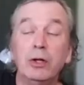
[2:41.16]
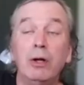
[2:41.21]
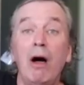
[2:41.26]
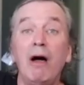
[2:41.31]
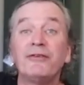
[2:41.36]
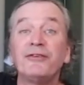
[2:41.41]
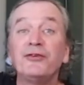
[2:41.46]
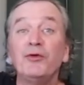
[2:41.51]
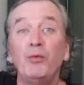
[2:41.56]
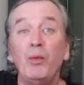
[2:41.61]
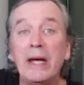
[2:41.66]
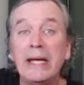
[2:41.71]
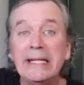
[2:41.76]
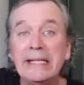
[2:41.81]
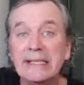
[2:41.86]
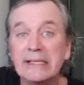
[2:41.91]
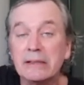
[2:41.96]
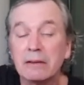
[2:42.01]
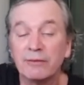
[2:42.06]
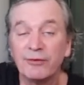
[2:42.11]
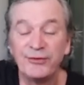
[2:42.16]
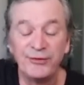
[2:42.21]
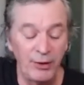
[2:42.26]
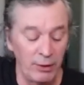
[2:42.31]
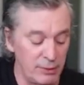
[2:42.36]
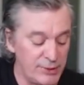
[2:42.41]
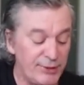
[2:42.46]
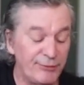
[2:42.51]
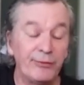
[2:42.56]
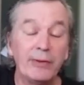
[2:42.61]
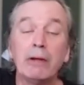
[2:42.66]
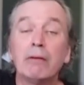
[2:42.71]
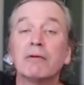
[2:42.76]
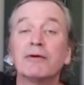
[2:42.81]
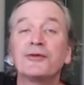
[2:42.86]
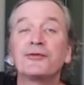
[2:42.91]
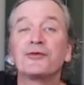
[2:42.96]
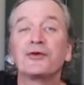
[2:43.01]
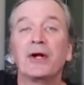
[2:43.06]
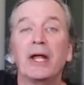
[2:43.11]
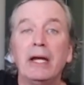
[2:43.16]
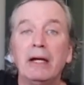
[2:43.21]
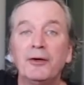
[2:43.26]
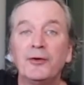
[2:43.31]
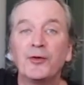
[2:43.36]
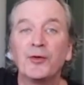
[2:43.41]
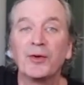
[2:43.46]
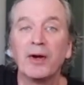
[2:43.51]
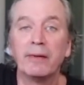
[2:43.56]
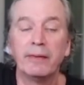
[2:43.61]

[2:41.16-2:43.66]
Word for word: lots of ways, there's tons of fingerings for an A chord.